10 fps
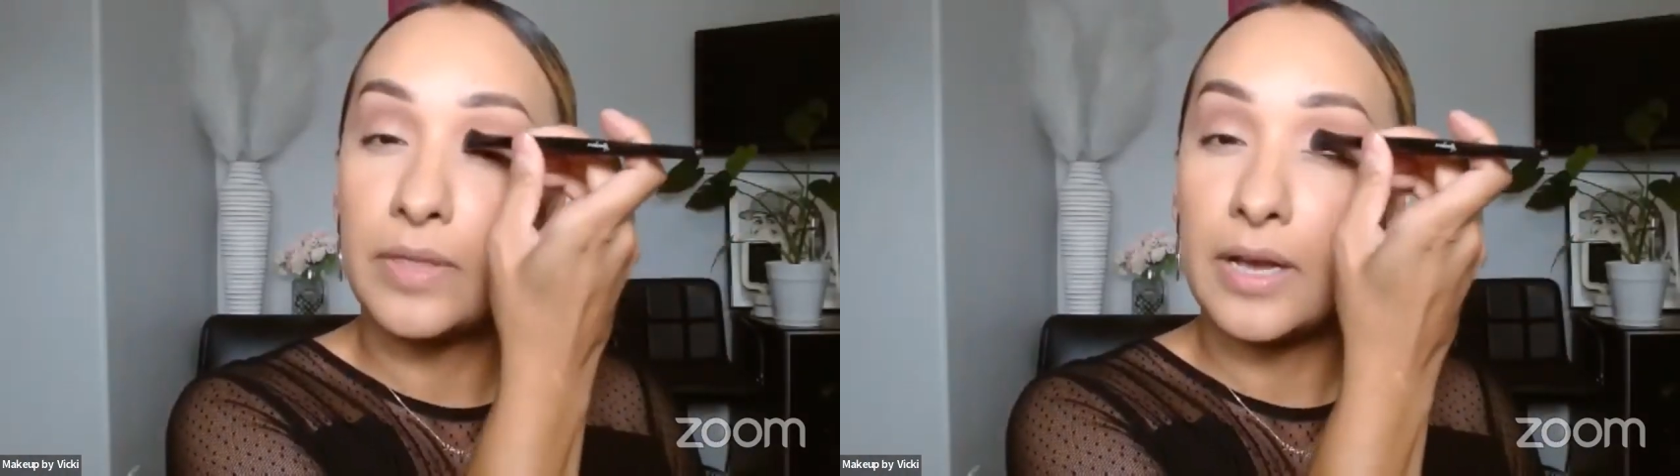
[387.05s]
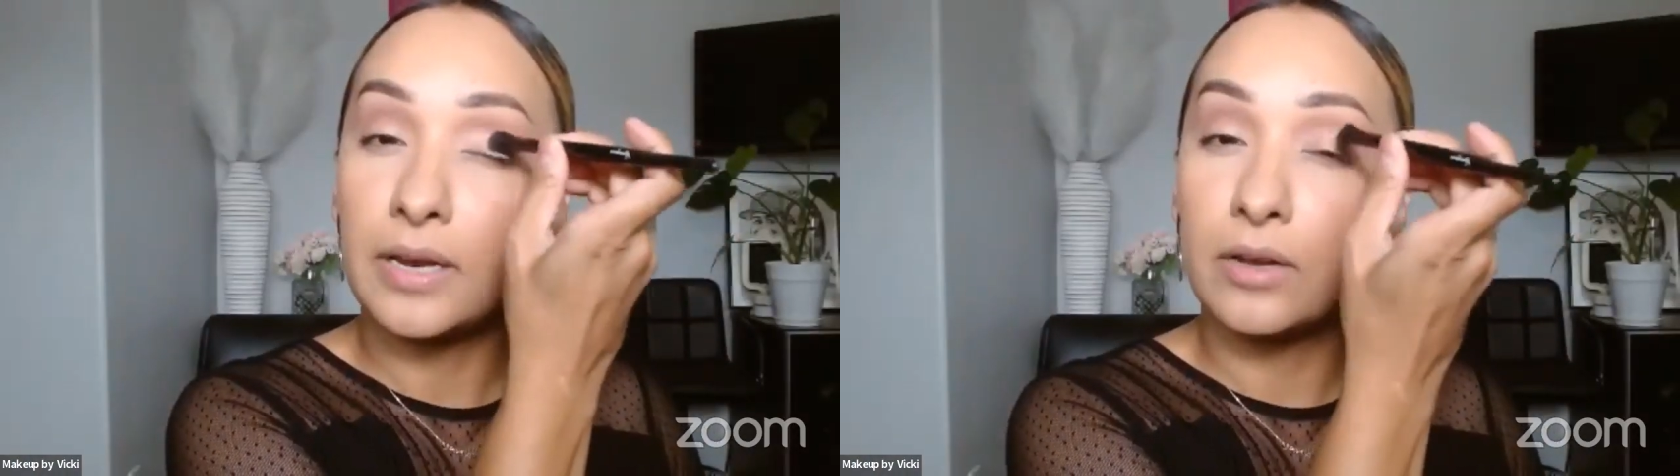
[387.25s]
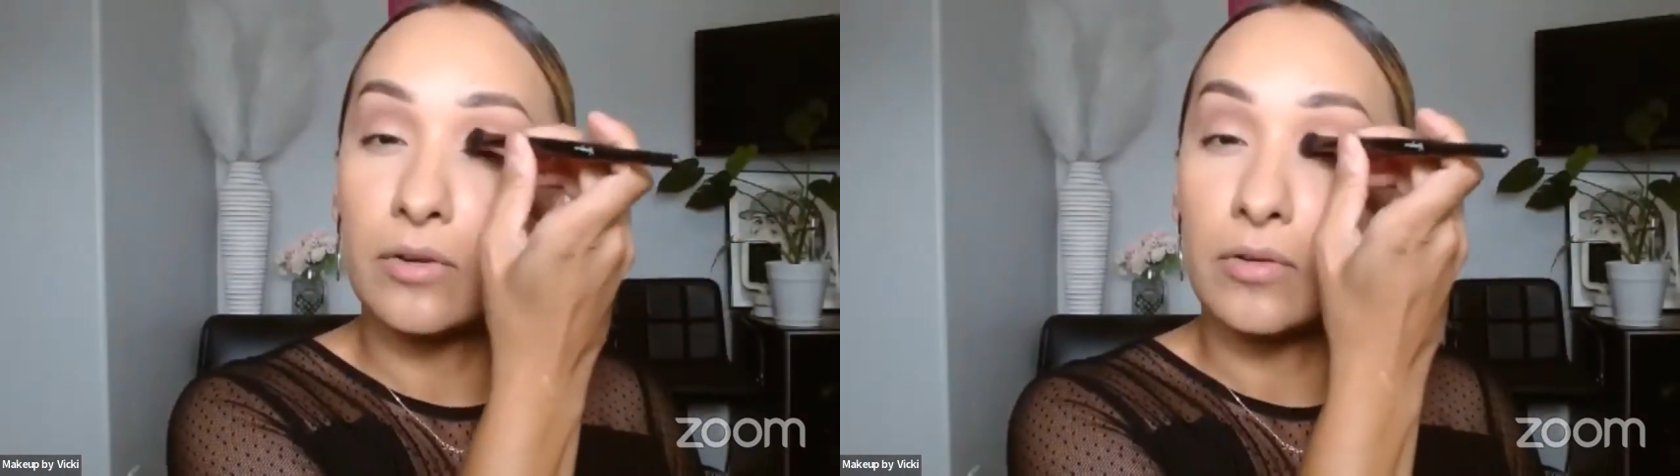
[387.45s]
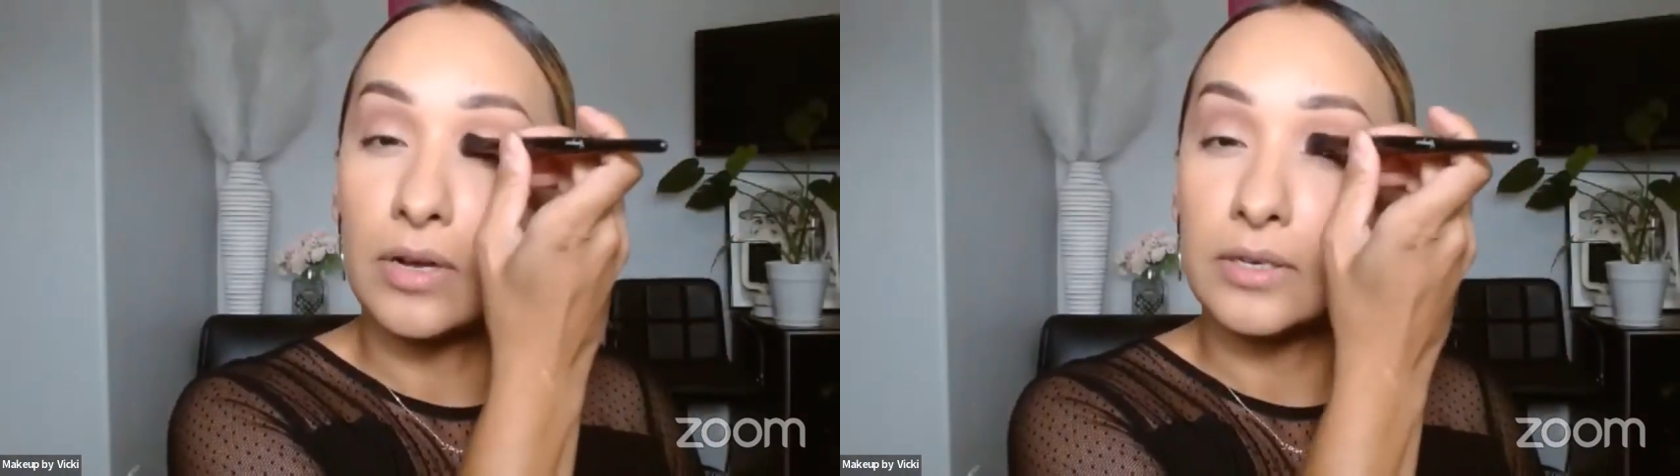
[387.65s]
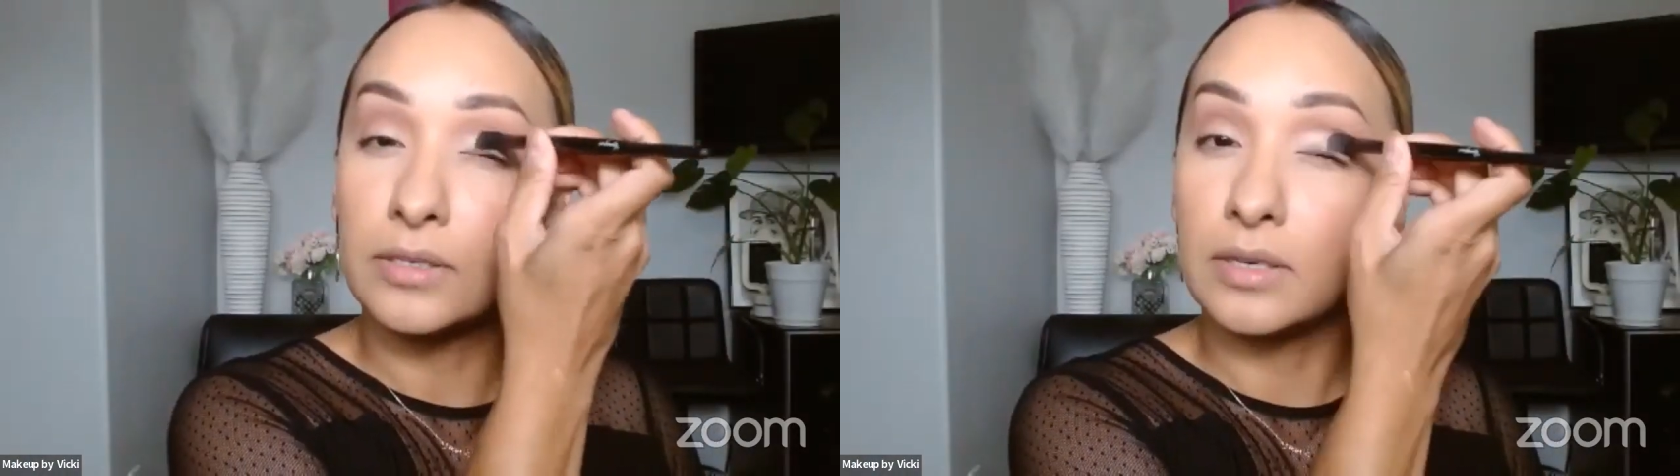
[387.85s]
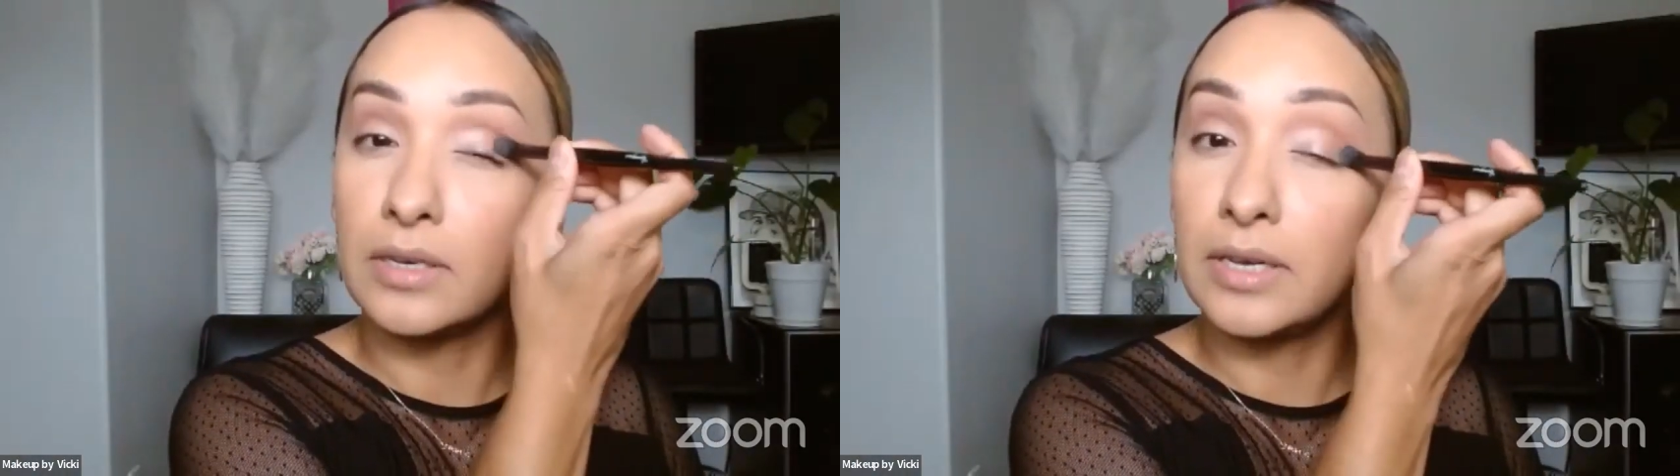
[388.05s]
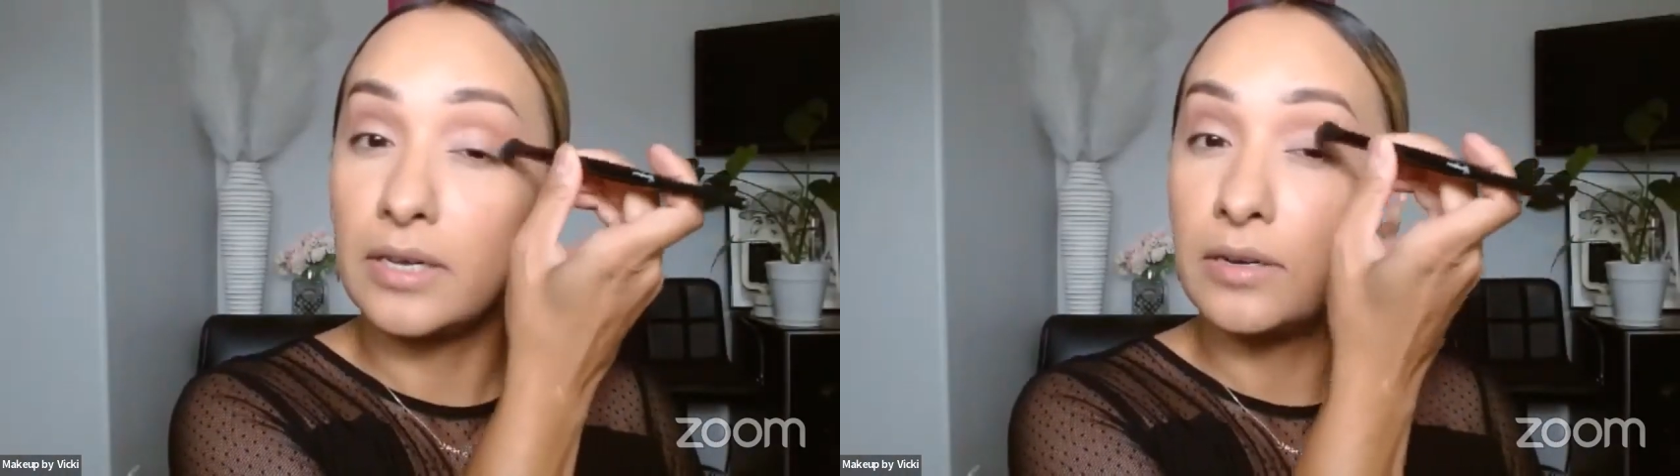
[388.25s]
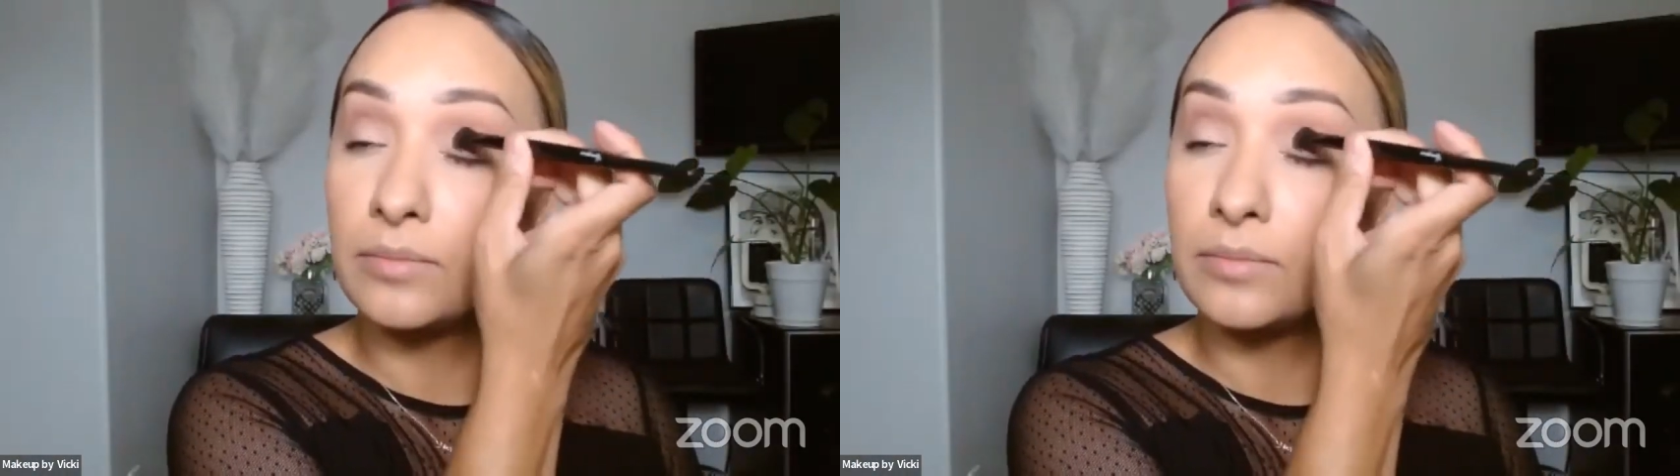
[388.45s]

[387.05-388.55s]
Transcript: that across the lid.